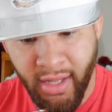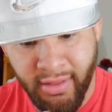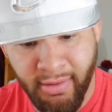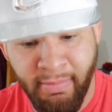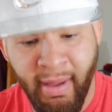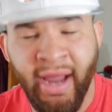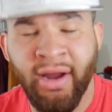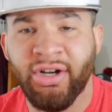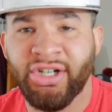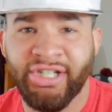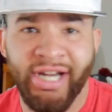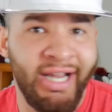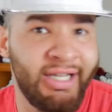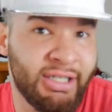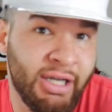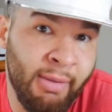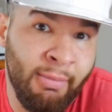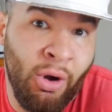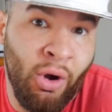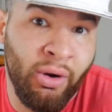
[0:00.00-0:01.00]
The banger
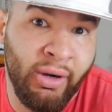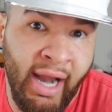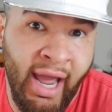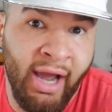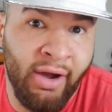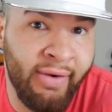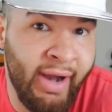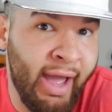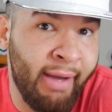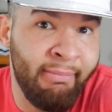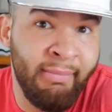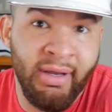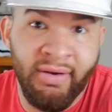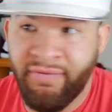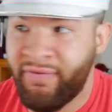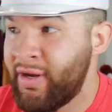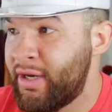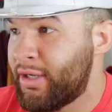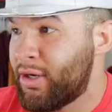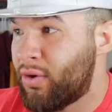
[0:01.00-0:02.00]
shades come on now, not
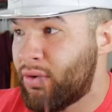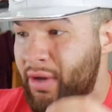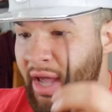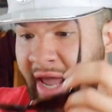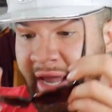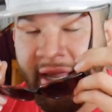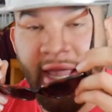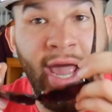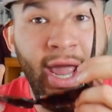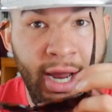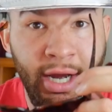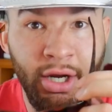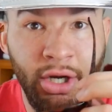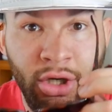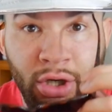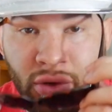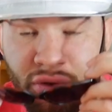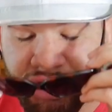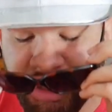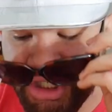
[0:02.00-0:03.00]
mid-video, AKA the
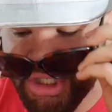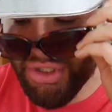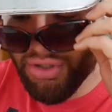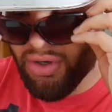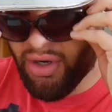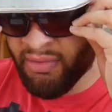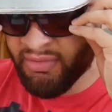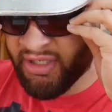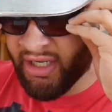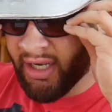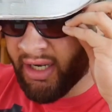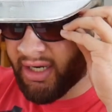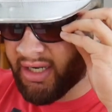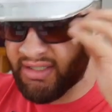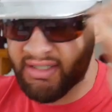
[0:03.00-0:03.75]
Gucci's, you know what I'm saying?